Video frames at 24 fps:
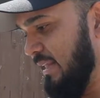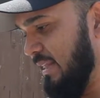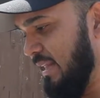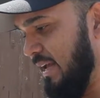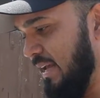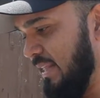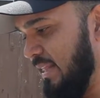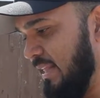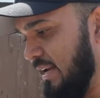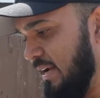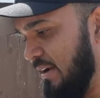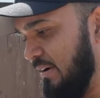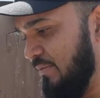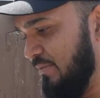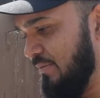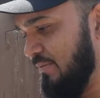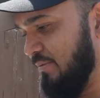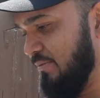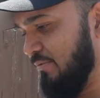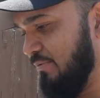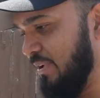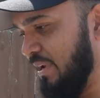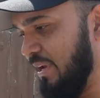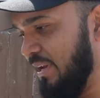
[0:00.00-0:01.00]
and I
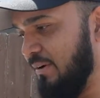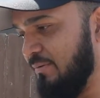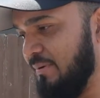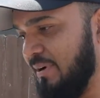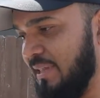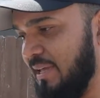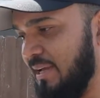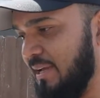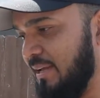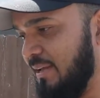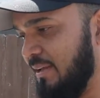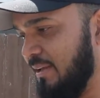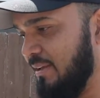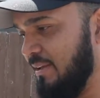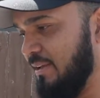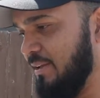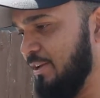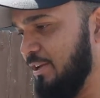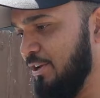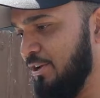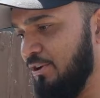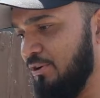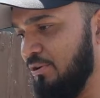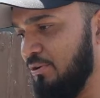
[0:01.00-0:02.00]
didn't really want to
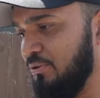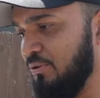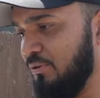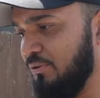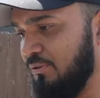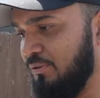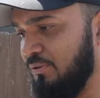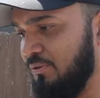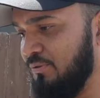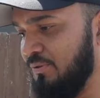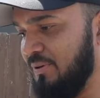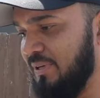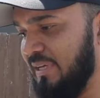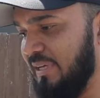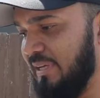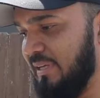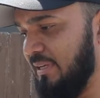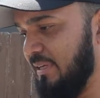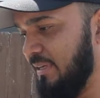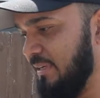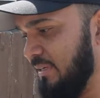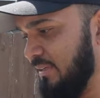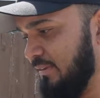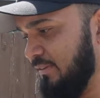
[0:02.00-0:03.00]
go through it.
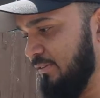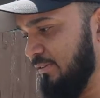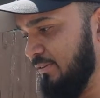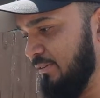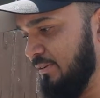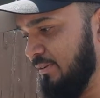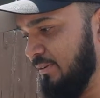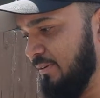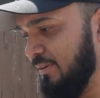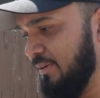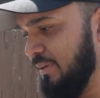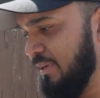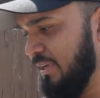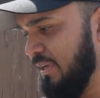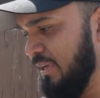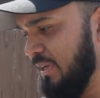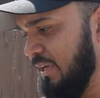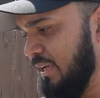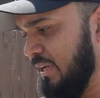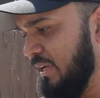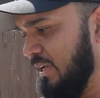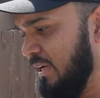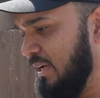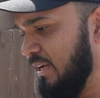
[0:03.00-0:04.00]
So
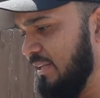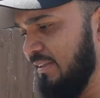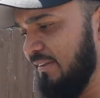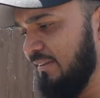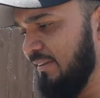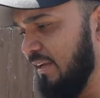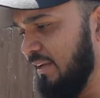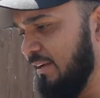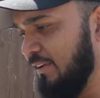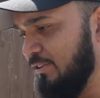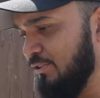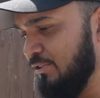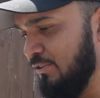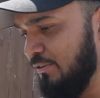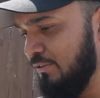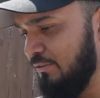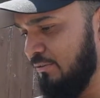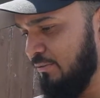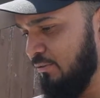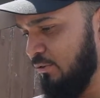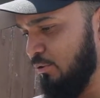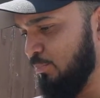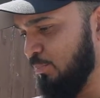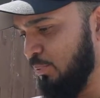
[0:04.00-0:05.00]
I decided just
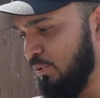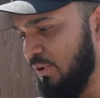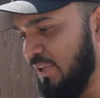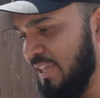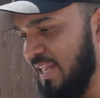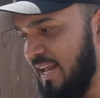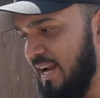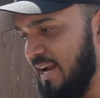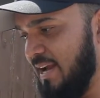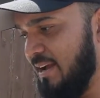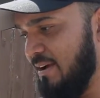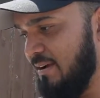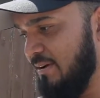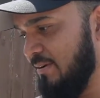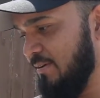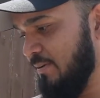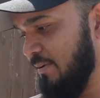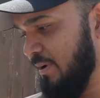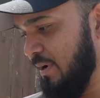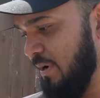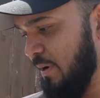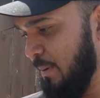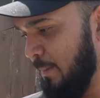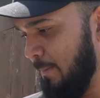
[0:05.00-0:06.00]
to pull it out.
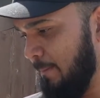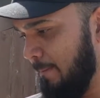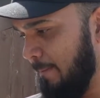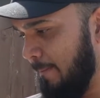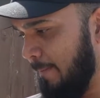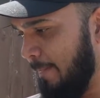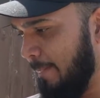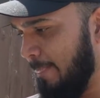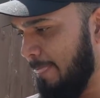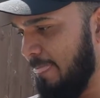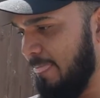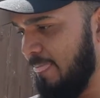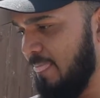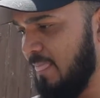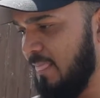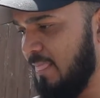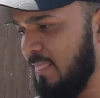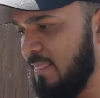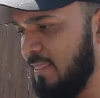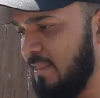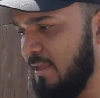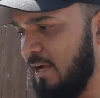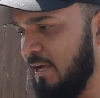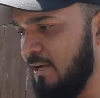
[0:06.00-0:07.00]

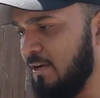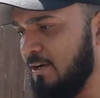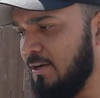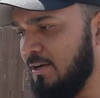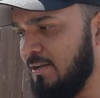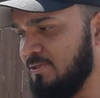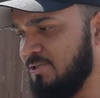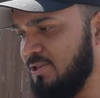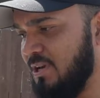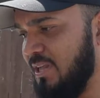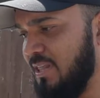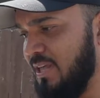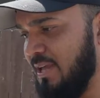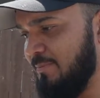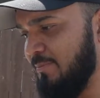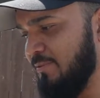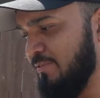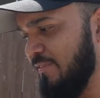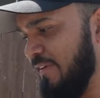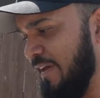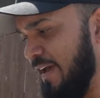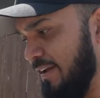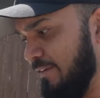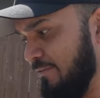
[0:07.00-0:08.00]
I called JDM
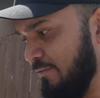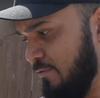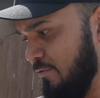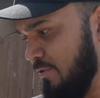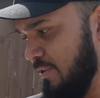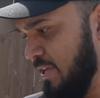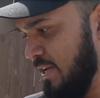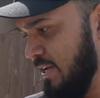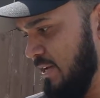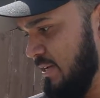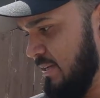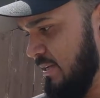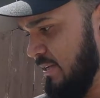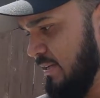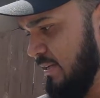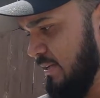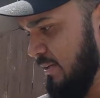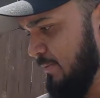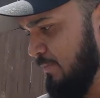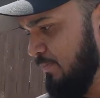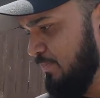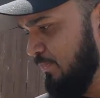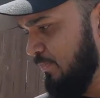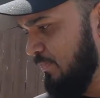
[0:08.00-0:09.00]
of California,
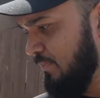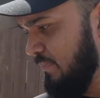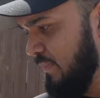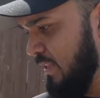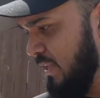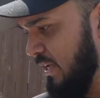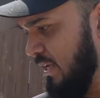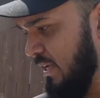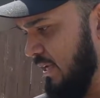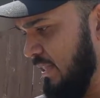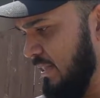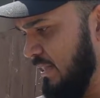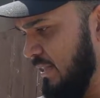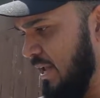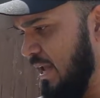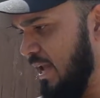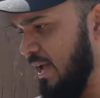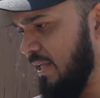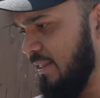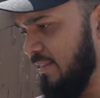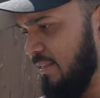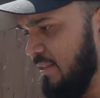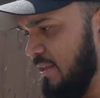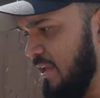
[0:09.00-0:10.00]
and they
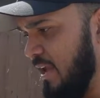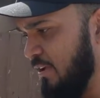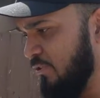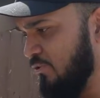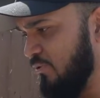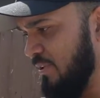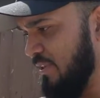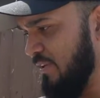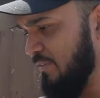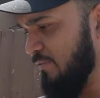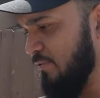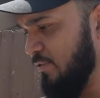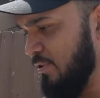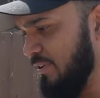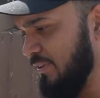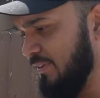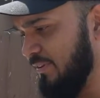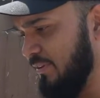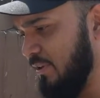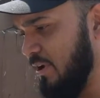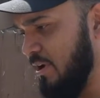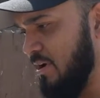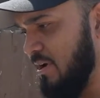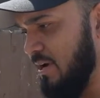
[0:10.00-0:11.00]
had K24 in
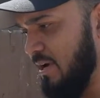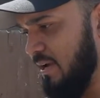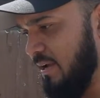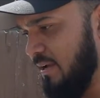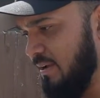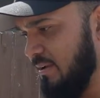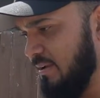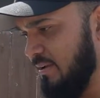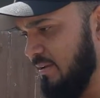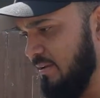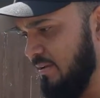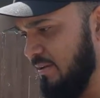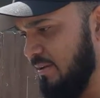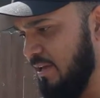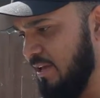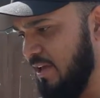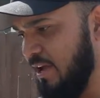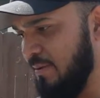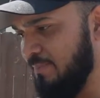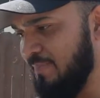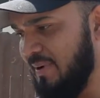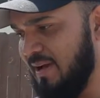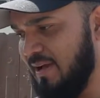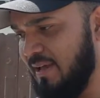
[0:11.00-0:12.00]
stock. And
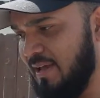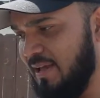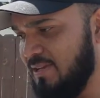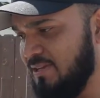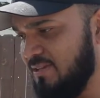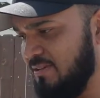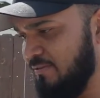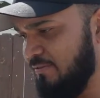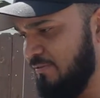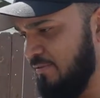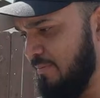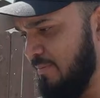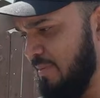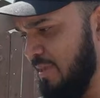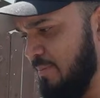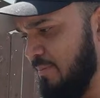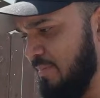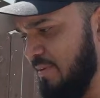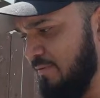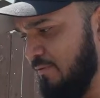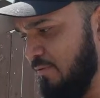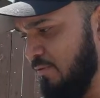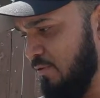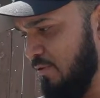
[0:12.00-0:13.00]
I bought engines from them
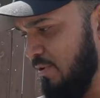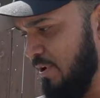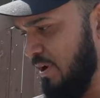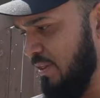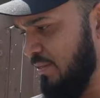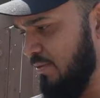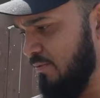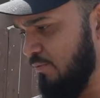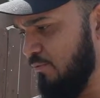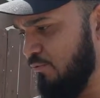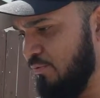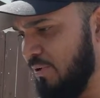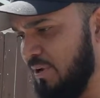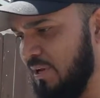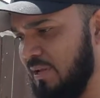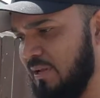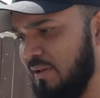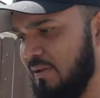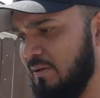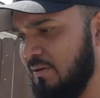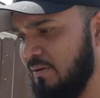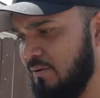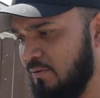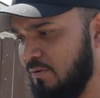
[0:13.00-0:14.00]
before, and
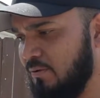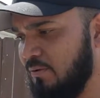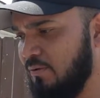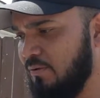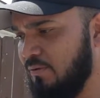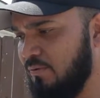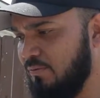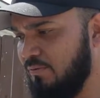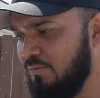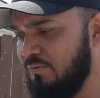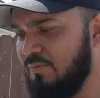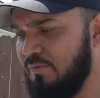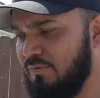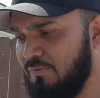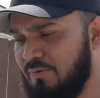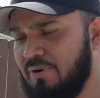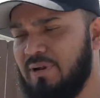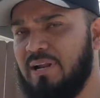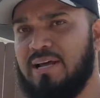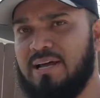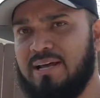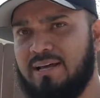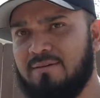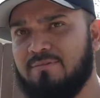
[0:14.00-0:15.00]
really
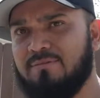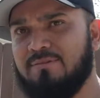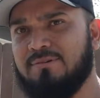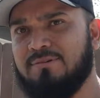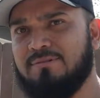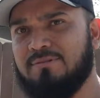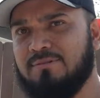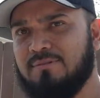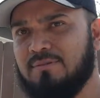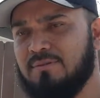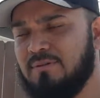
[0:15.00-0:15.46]
reliable